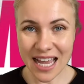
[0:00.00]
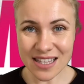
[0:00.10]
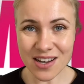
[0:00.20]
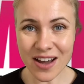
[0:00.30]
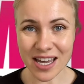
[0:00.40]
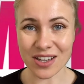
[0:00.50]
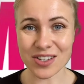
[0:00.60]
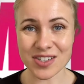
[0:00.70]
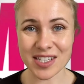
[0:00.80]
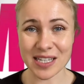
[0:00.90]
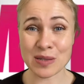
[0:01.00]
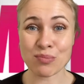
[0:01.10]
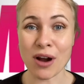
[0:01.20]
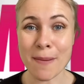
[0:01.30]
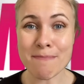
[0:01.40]
diet consists
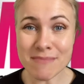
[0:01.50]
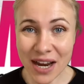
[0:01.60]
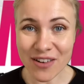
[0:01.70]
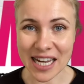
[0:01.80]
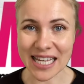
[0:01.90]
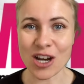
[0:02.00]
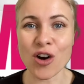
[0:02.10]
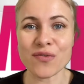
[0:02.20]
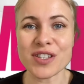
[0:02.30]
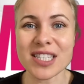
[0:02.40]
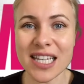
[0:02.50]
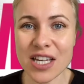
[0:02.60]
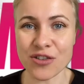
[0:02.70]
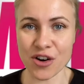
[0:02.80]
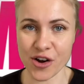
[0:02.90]
primarily of
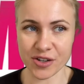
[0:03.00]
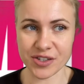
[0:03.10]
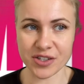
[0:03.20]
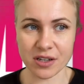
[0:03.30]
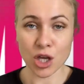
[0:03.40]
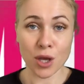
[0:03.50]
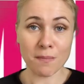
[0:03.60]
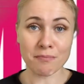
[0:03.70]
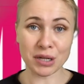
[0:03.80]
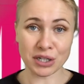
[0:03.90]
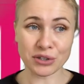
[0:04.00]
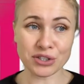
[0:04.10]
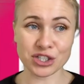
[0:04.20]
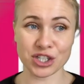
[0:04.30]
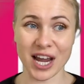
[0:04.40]
seagrass.
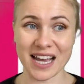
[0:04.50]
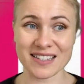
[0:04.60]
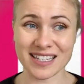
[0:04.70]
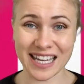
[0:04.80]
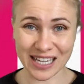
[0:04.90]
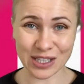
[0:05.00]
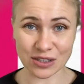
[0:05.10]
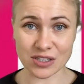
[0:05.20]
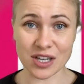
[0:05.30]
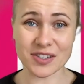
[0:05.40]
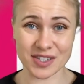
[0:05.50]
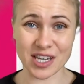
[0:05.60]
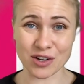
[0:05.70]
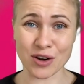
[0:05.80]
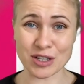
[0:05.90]
Pollution has killed
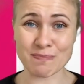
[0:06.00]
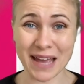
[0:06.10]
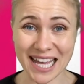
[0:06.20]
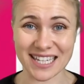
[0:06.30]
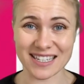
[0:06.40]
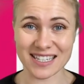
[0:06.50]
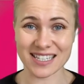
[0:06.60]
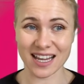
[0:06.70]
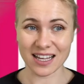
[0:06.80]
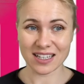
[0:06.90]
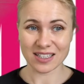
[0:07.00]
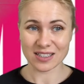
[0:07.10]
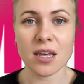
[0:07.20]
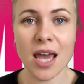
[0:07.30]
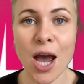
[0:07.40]
seagrass beds.
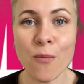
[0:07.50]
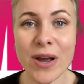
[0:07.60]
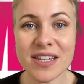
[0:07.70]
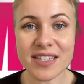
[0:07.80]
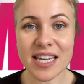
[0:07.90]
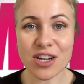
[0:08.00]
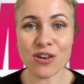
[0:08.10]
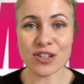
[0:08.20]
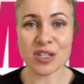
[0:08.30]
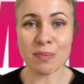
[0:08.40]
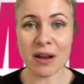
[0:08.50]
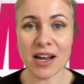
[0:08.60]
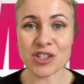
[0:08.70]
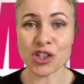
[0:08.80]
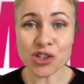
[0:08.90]
And when seagrass
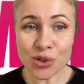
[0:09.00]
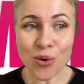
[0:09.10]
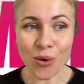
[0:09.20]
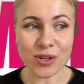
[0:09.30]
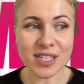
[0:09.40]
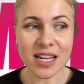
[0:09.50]
supplies are short,